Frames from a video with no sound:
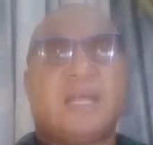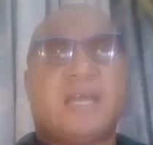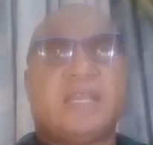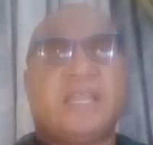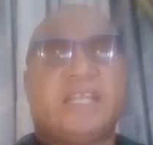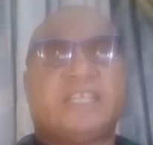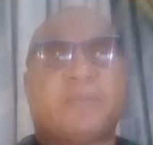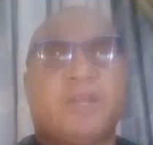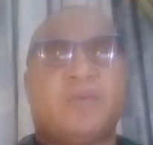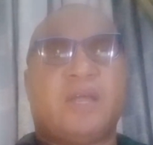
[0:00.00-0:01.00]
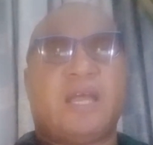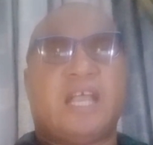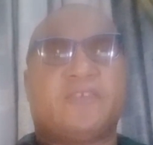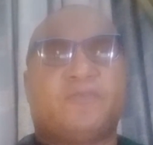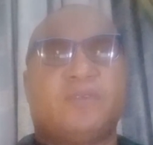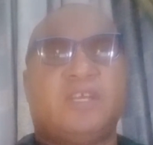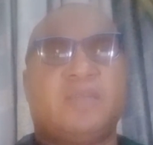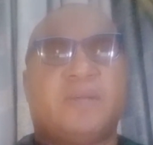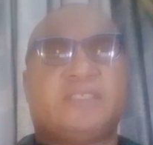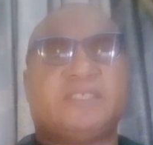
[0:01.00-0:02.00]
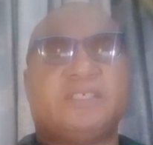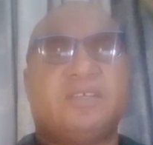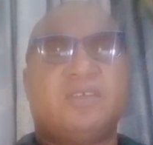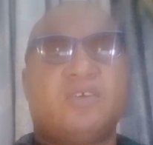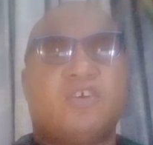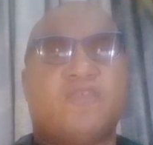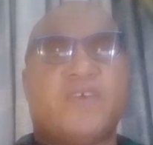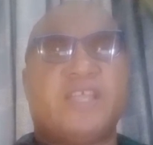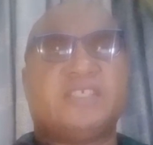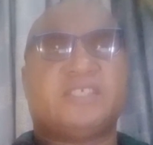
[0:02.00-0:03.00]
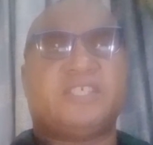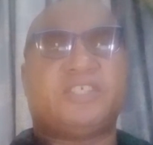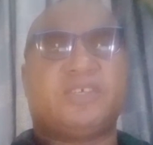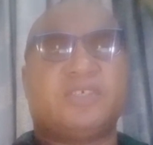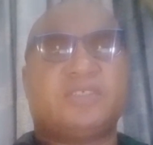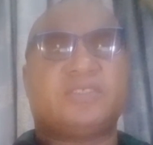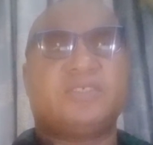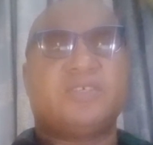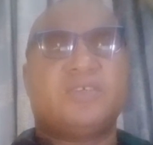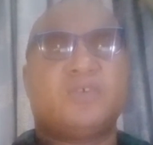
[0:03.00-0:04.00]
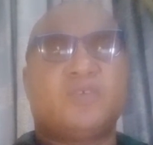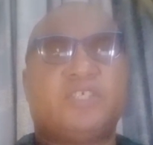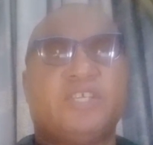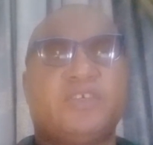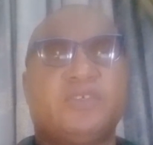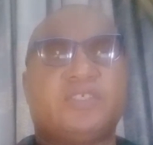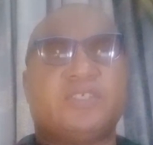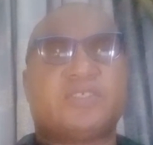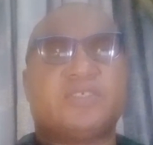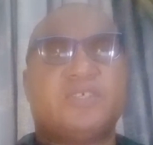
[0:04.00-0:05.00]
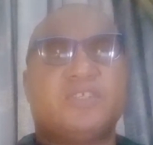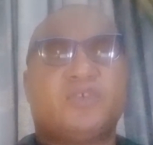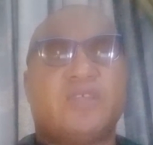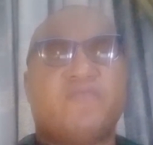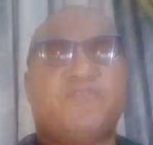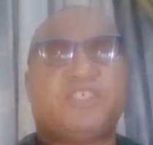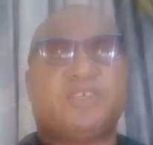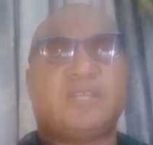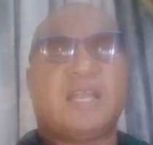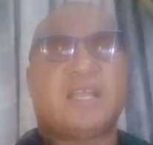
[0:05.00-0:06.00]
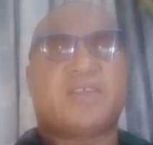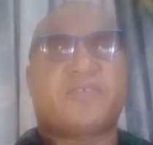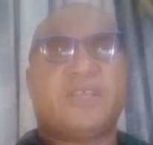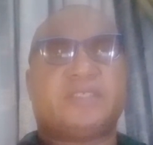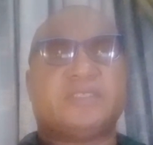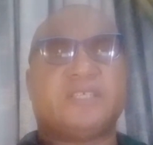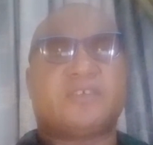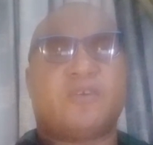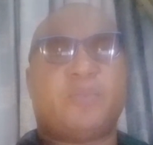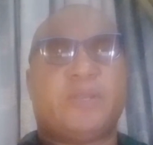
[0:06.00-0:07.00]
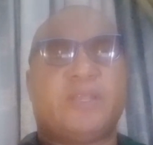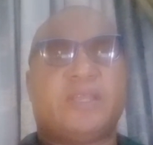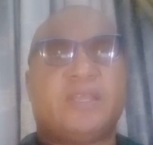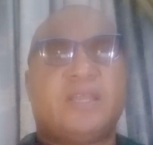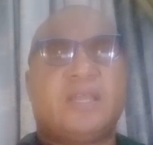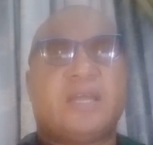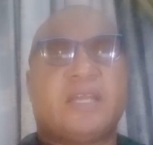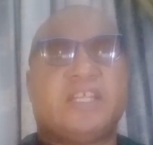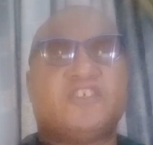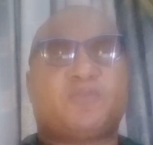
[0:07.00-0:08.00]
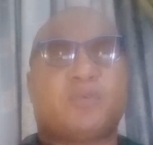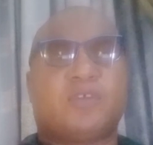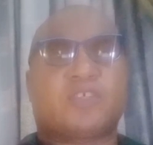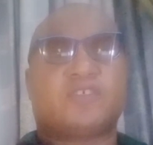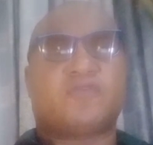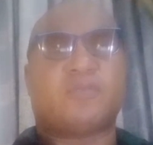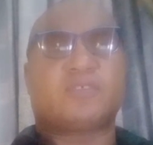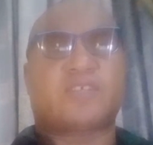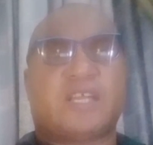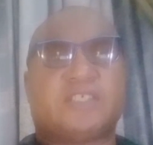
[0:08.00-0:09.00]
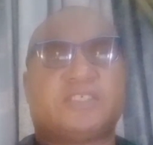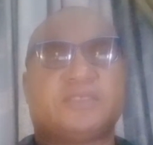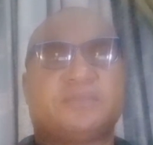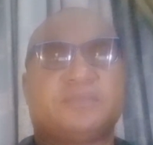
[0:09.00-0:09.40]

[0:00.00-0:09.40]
An entrepreneur has full liberty over his decisions, which he uses to envision and create the company and its products from scratch,